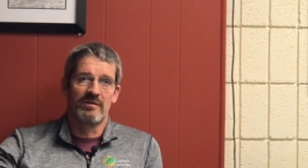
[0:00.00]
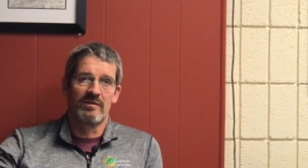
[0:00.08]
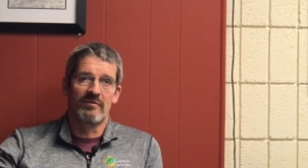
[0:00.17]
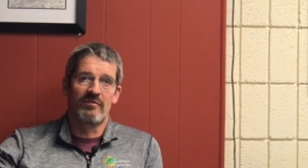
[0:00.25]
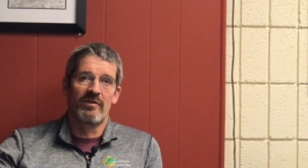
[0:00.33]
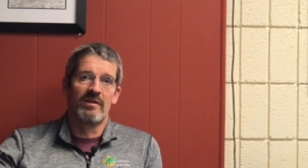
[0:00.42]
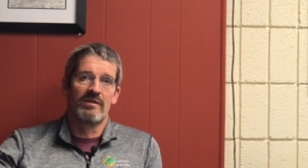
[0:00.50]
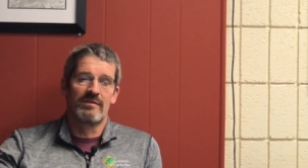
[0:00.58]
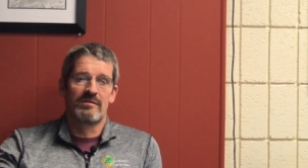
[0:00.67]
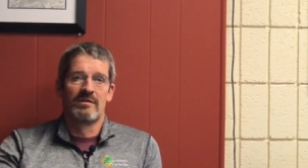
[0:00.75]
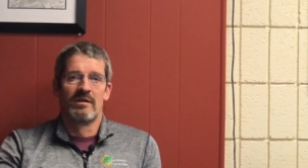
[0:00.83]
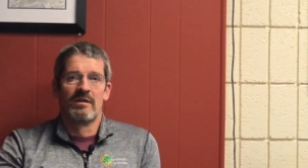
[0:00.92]
to their
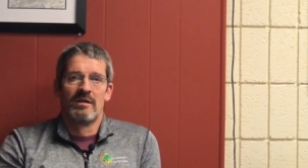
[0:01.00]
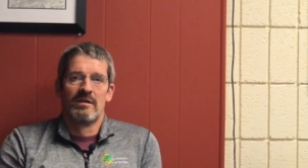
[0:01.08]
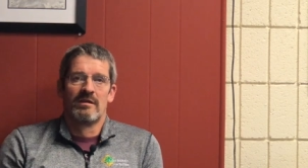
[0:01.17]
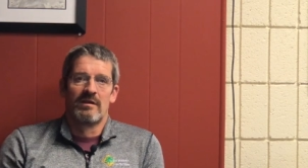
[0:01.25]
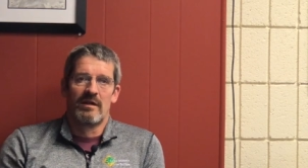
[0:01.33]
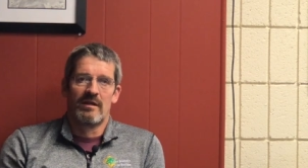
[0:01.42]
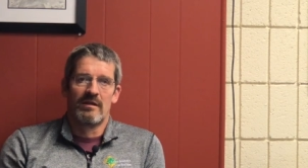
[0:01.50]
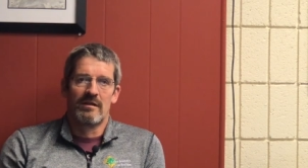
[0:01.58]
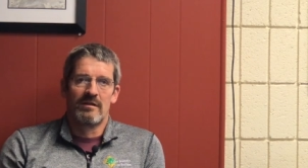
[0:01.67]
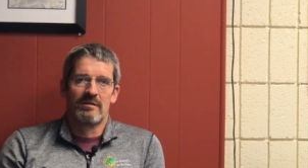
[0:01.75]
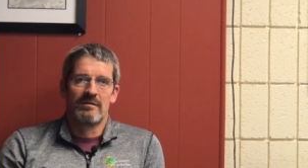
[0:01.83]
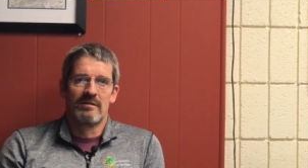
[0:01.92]
friends, and
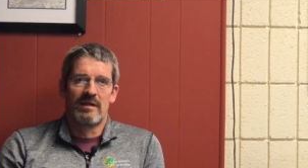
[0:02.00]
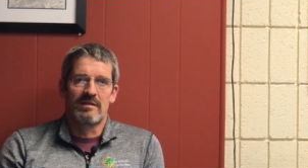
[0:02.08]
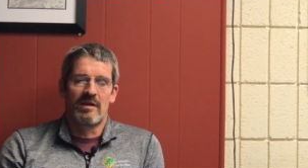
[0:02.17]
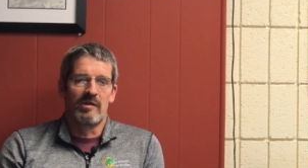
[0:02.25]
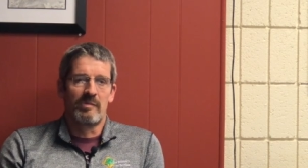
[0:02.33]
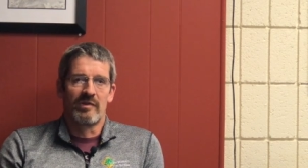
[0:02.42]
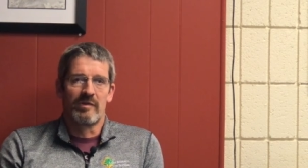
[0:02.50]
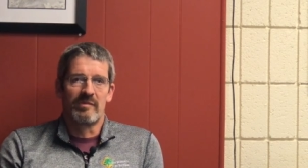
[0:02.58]
that's how you build a